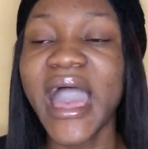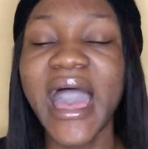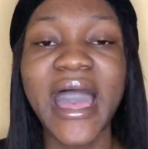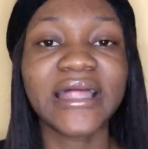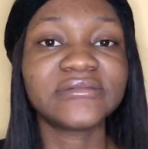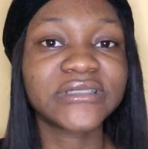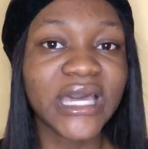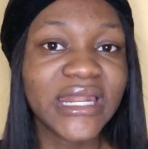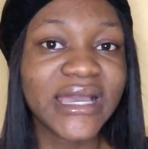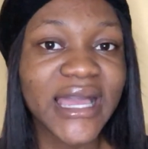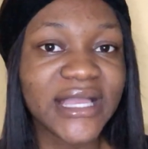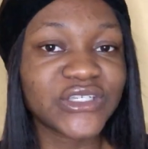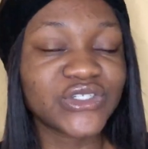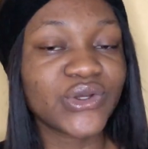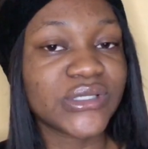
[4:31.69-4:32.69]
And
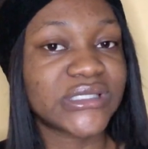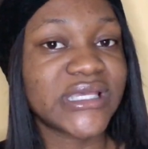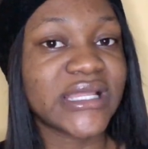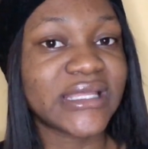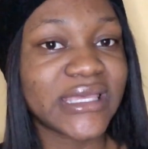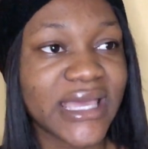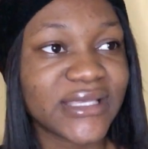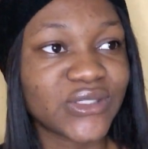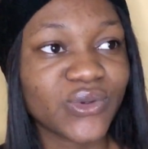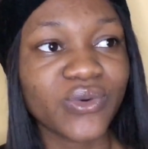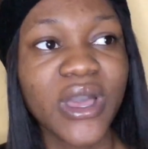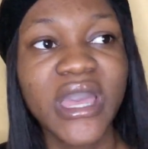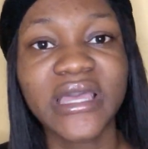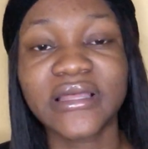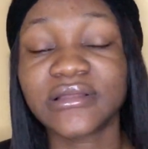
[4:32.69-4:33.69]
Kanaga Jr. said yes.
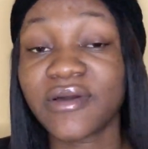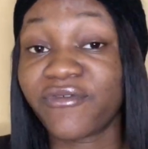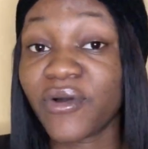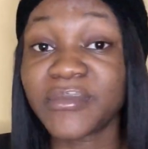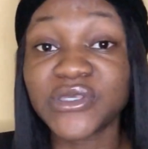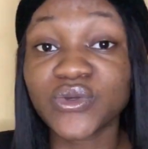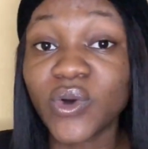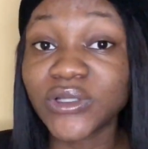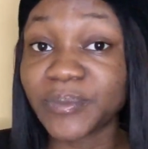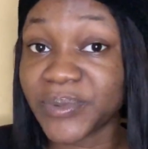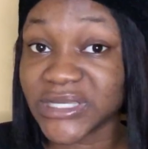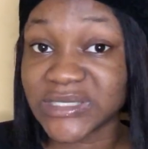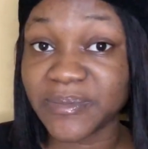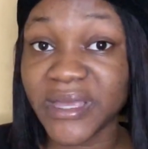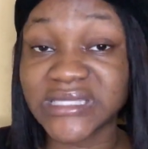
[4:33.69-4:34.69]
So from his own
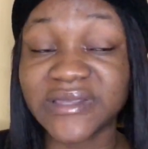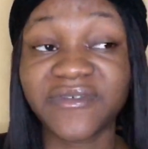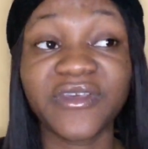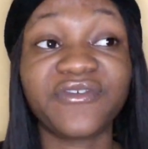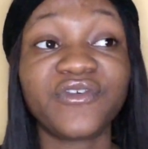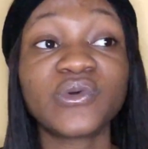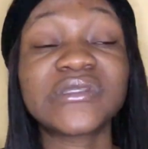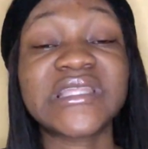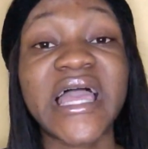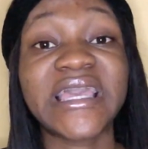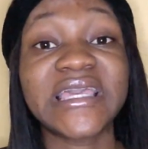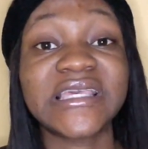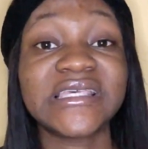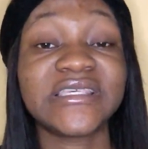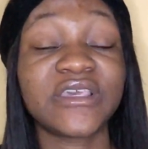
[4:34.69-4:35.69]
perspective, he feels like
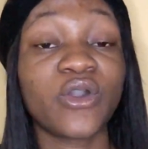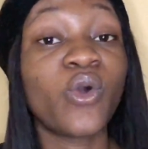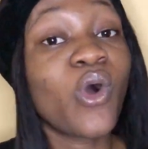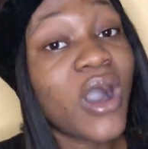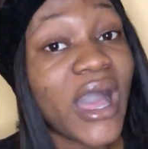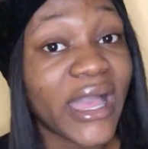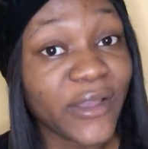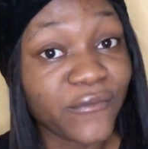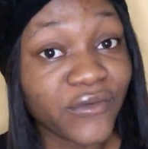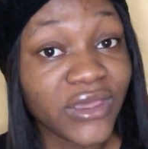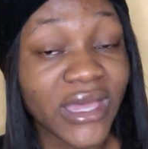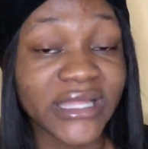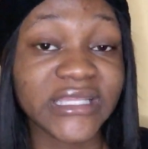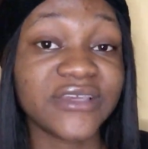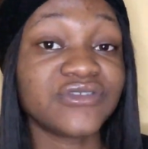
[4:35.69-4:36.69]
he got
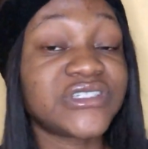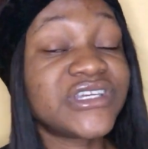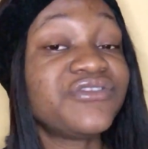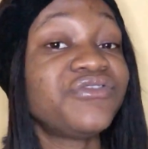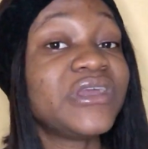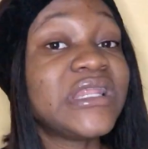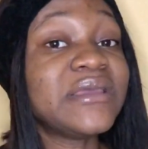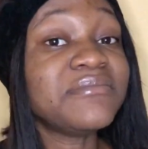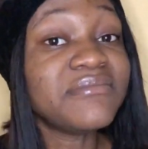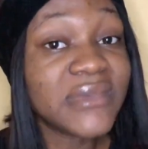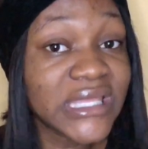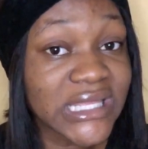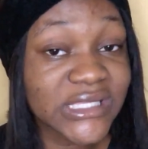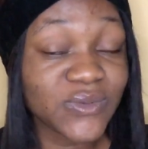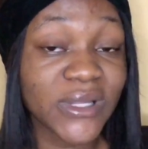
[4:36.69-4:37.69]
angry and he didn't really
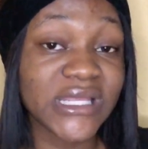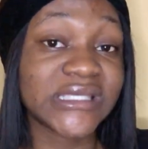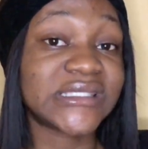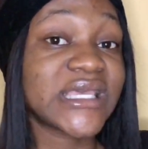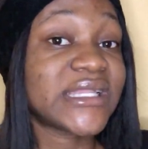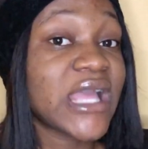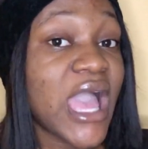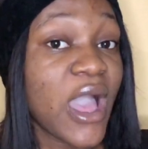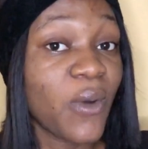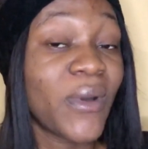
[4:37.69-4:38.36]
mean it when he said,